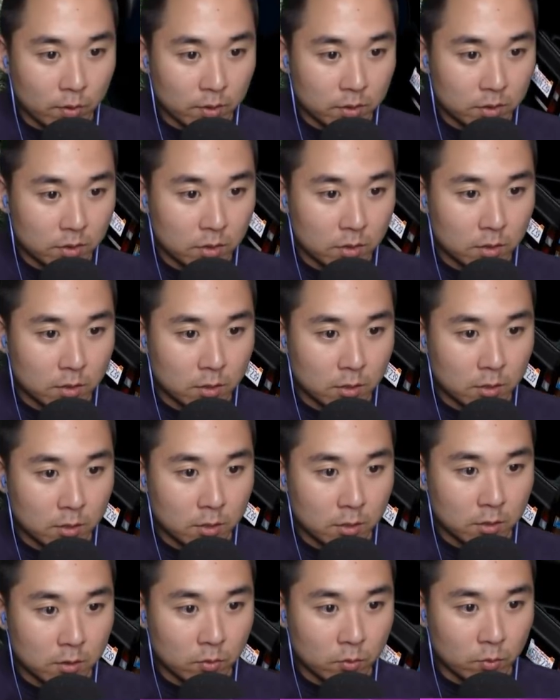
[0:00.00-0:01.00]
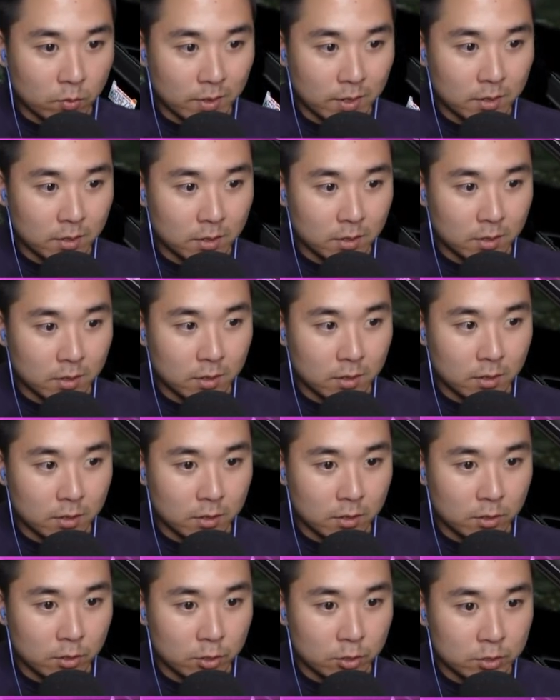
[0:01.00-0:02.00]
What? What?
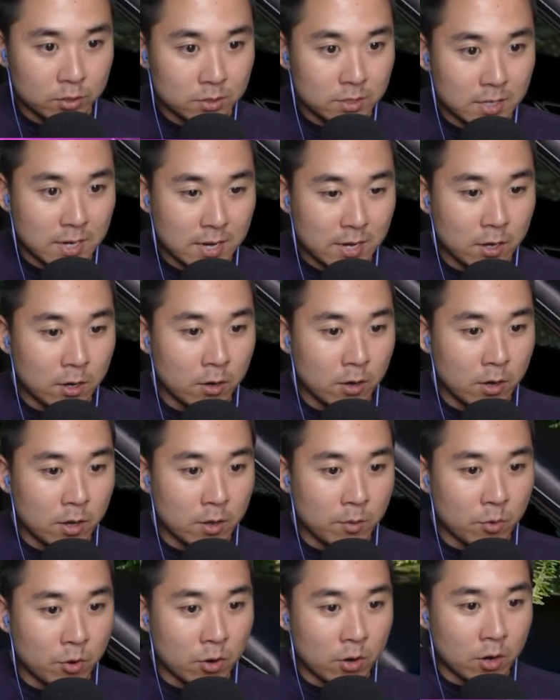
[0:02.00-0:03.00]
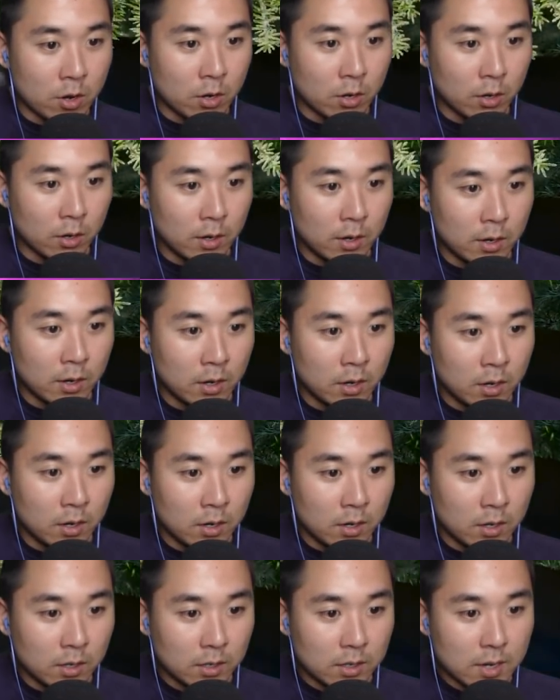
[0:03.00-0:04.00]
She's not here anymore.
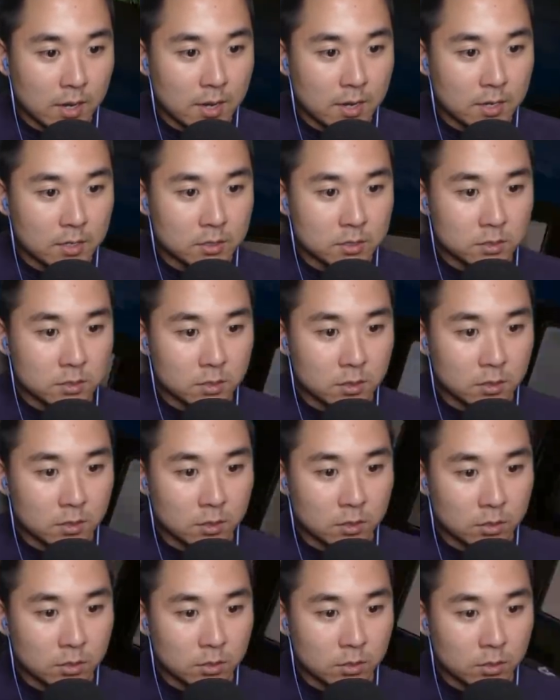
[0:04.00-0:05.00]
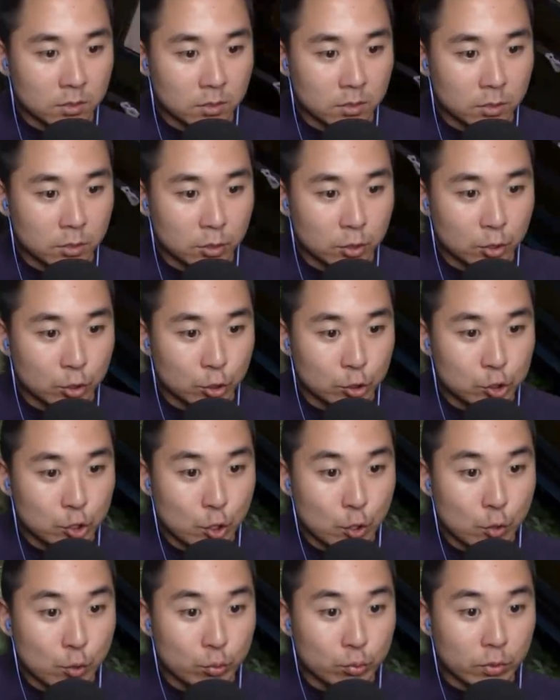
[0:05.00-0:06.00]
Guys.
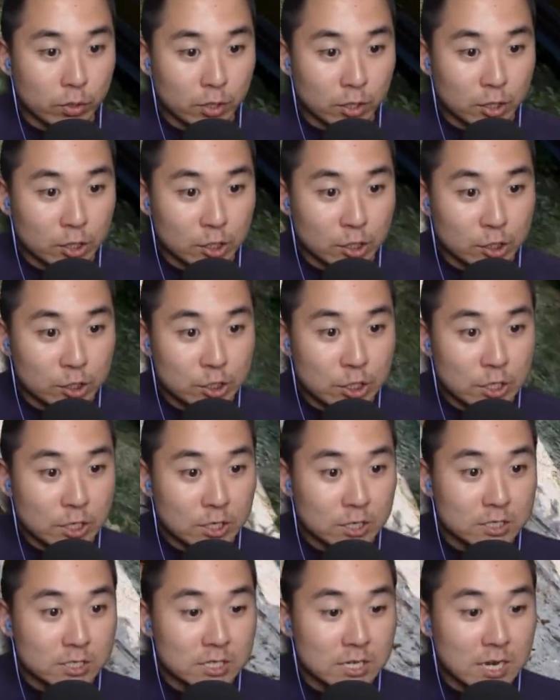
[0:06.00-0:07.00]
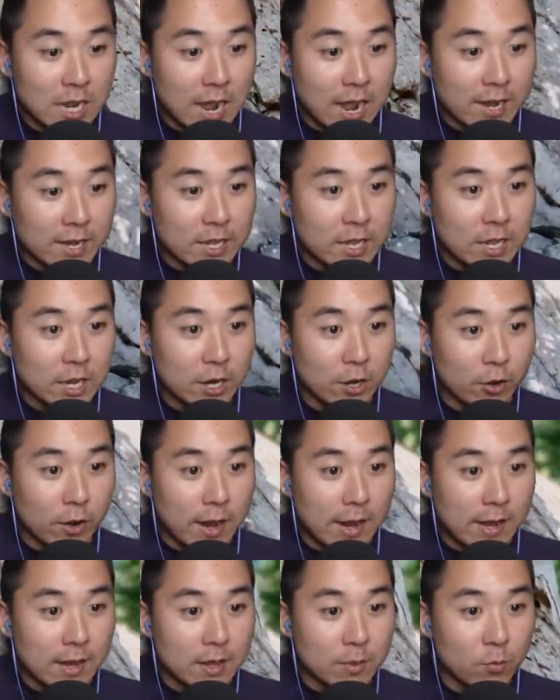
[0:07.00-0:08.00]
Dude. She is not here
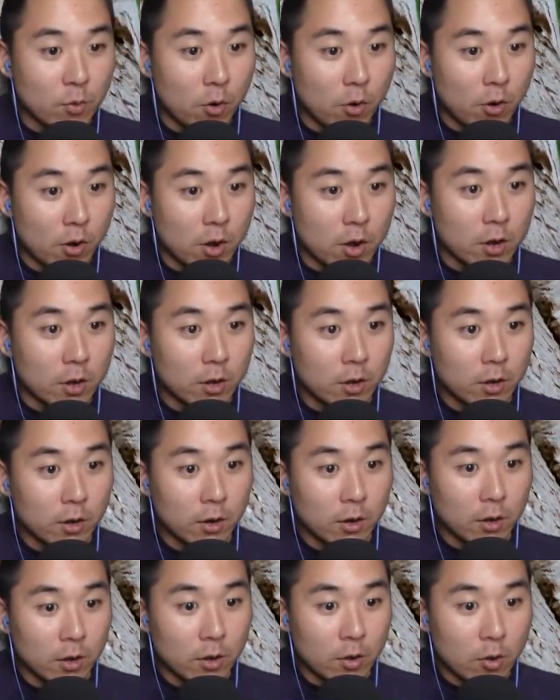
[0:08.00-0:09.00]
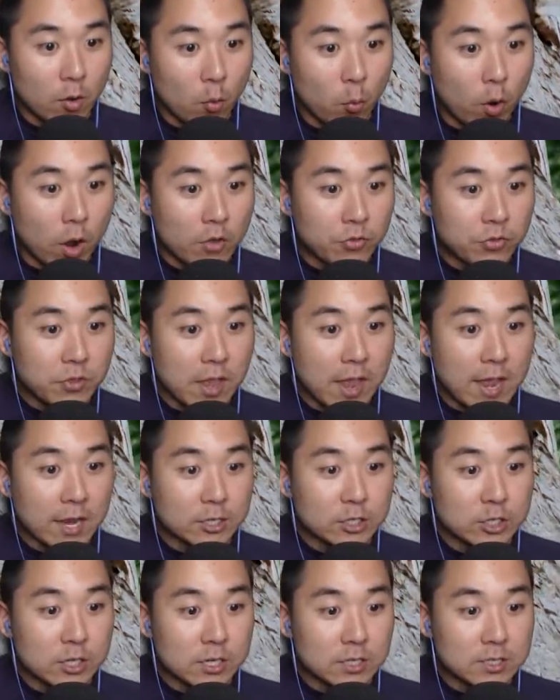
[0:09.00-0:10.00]
anymore. What the
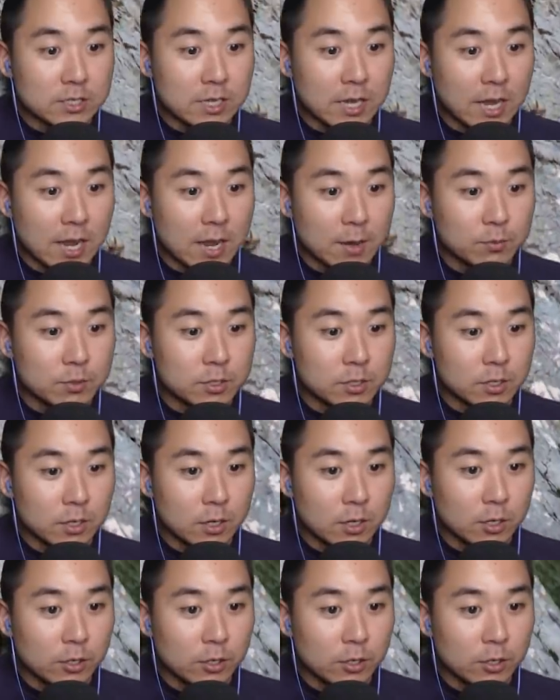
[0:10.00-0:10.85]
heck? She escaped.